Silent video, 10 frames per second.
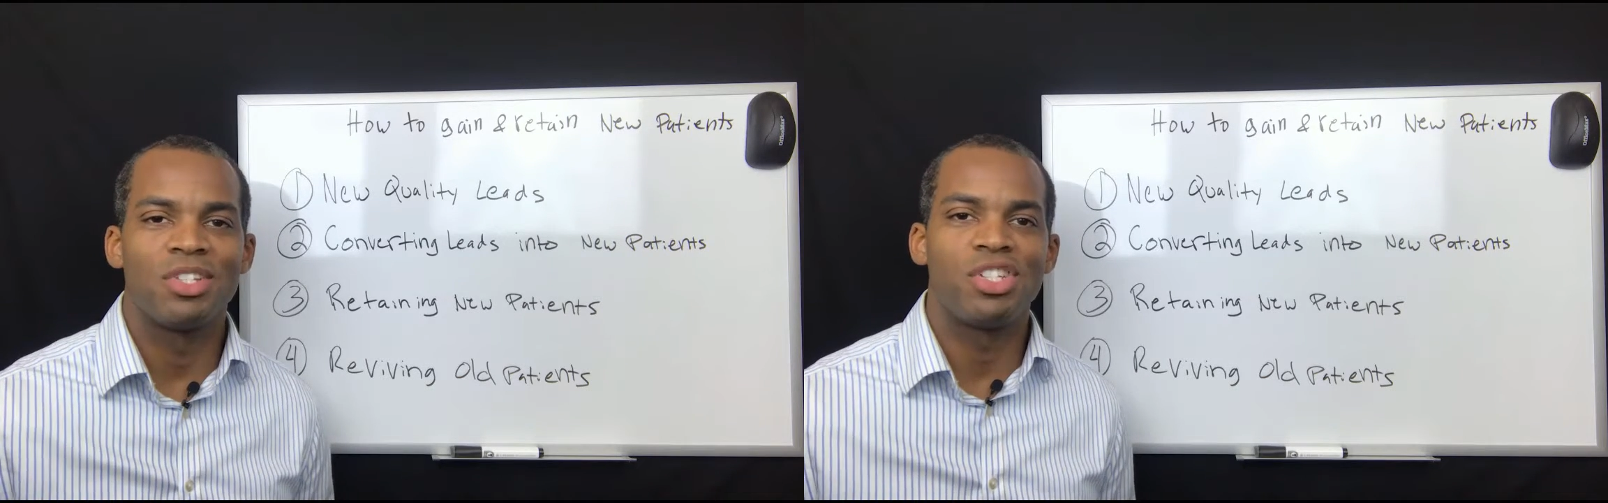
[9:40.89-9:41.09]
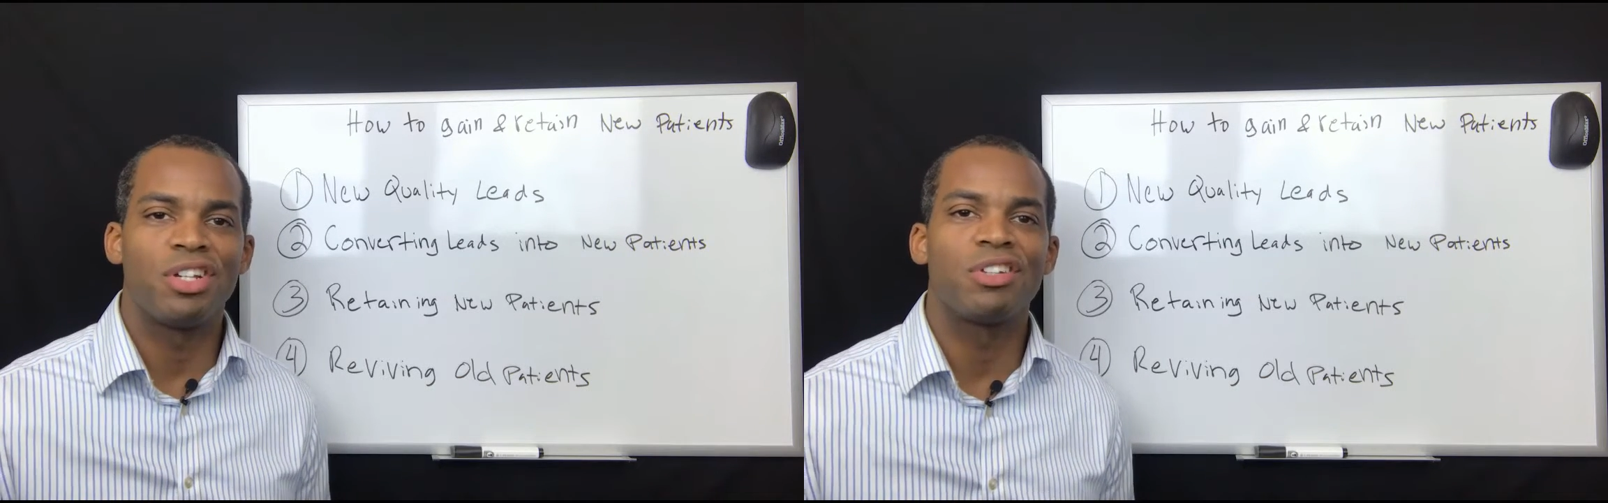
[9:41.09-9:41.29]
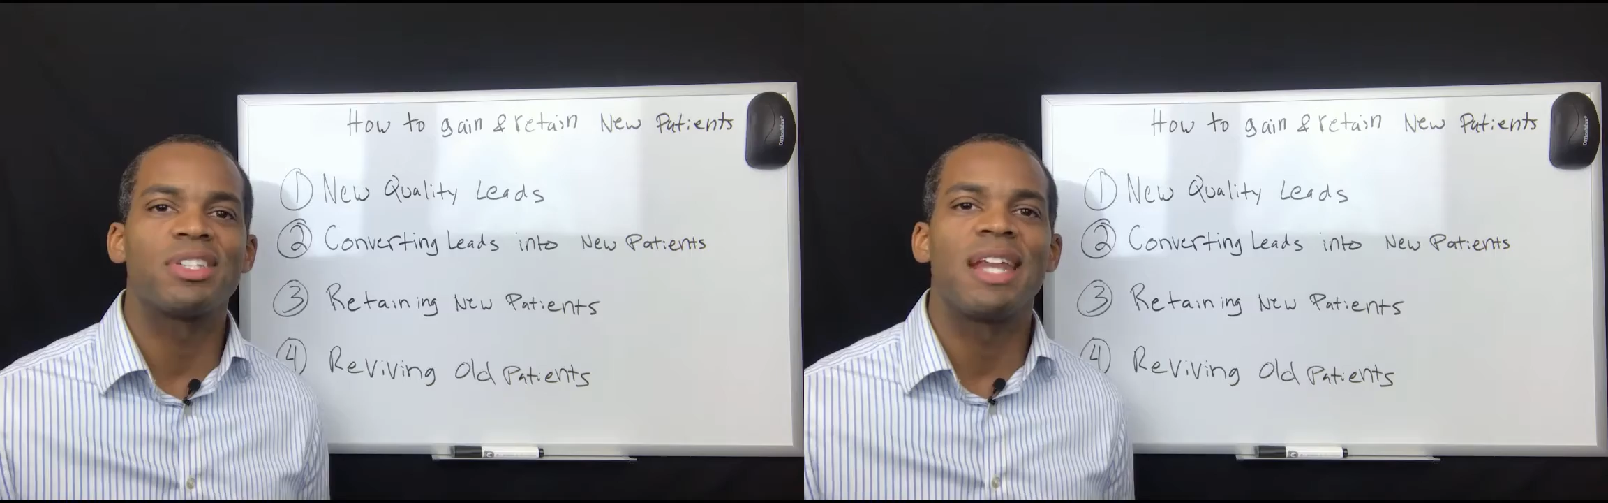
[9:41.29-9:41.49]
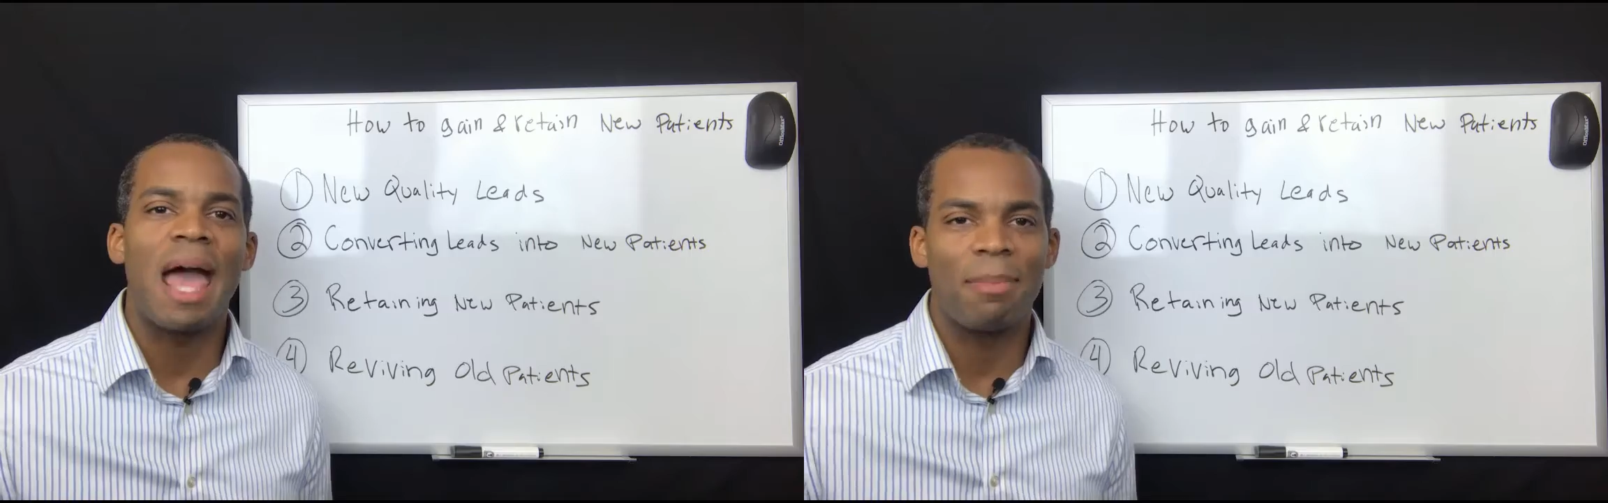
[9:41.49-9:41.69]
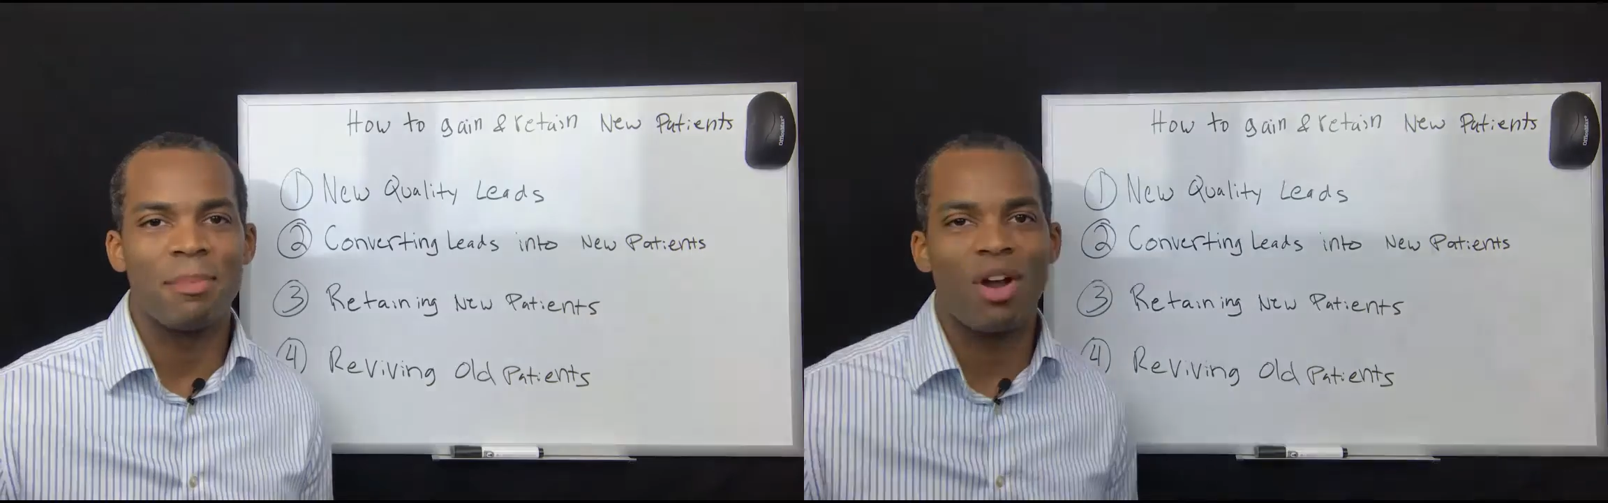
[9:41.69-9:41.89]
Cheers and
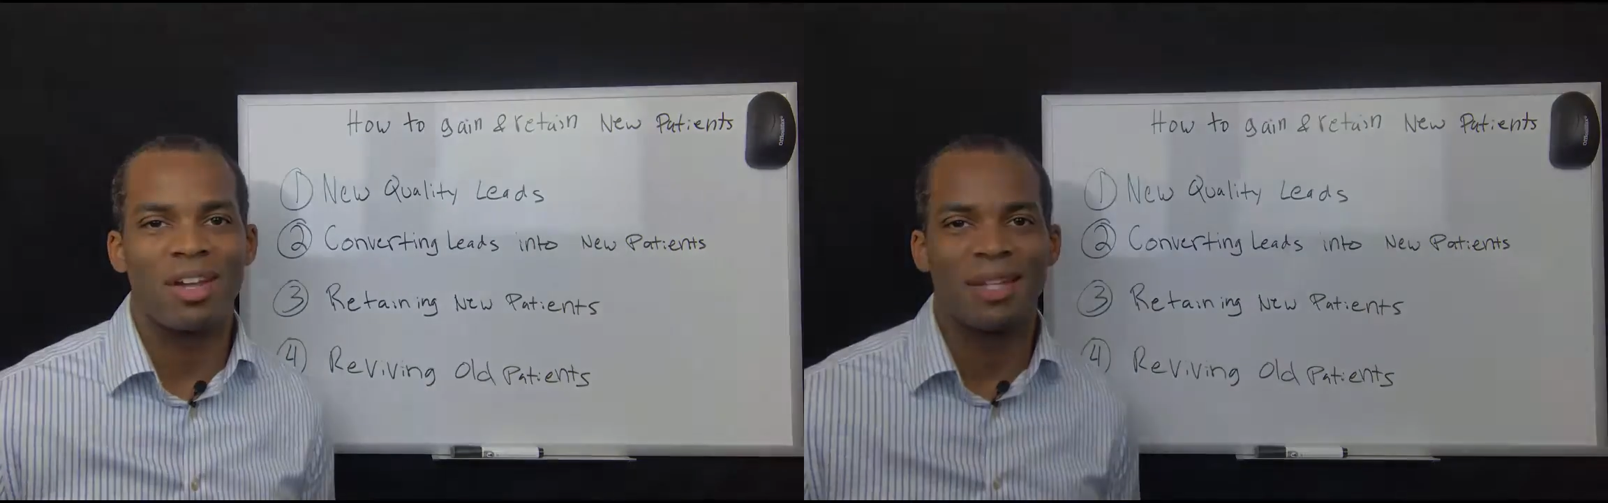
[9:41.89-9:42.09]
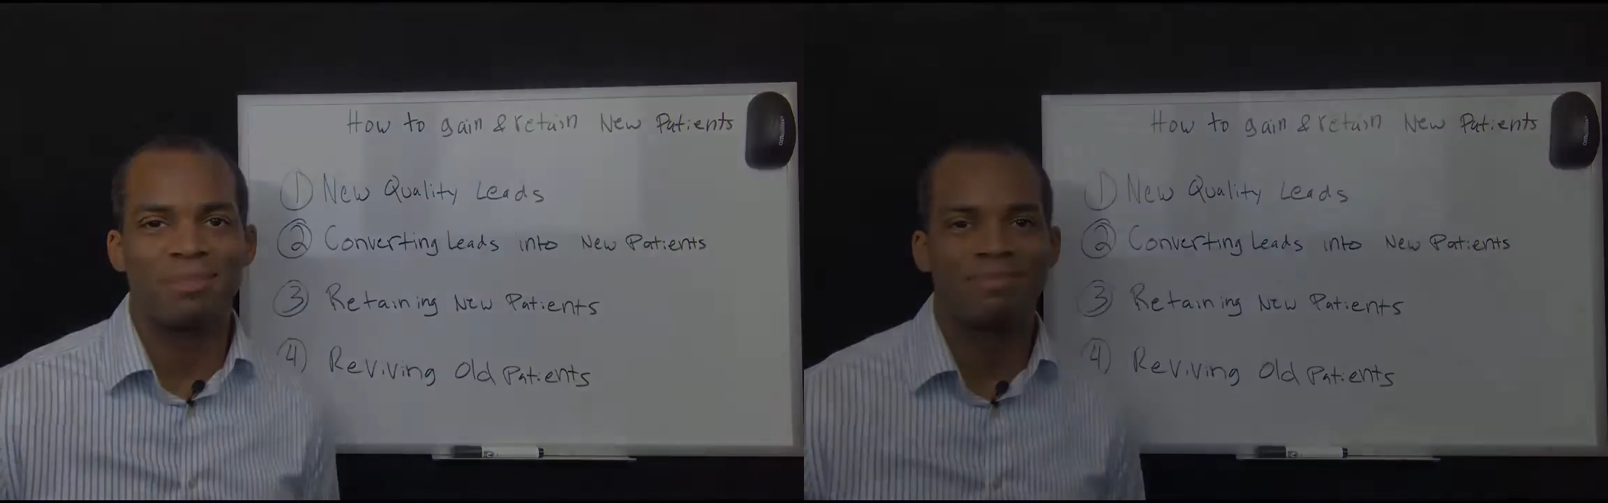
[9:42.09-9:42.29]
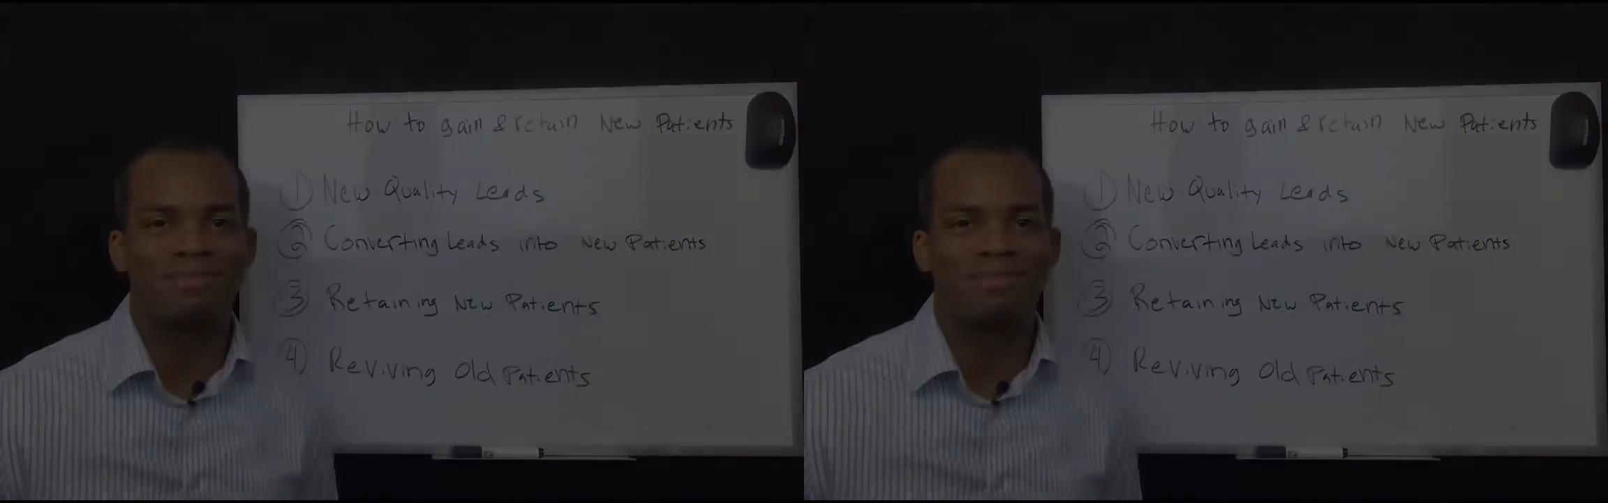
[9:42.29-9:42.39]
happy marketing.